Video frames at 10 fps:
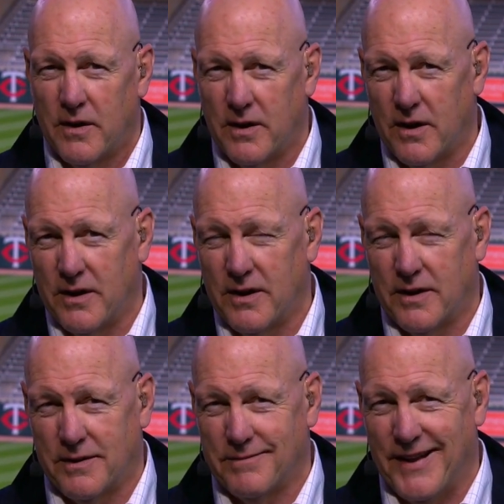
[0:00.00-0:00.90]
you,
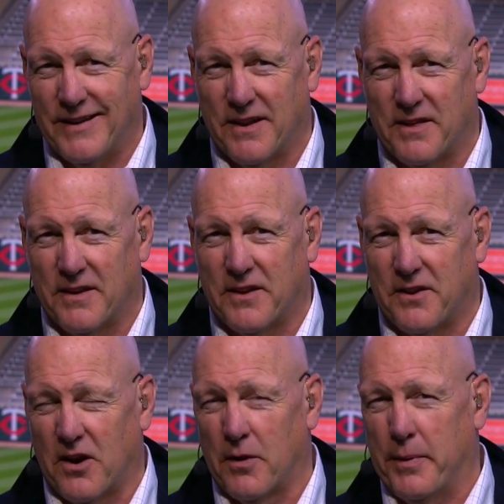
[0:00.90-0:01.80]
you like to think
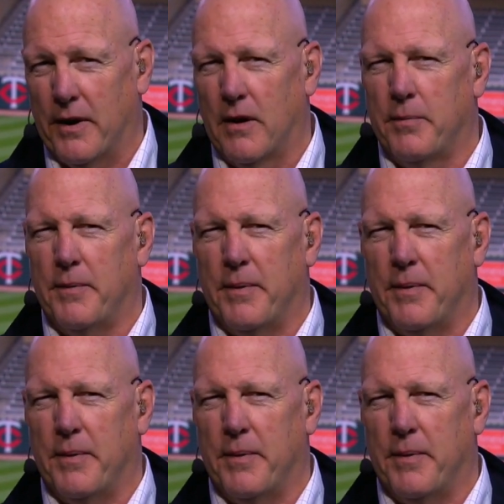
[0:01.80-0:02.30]
that they're going to be a little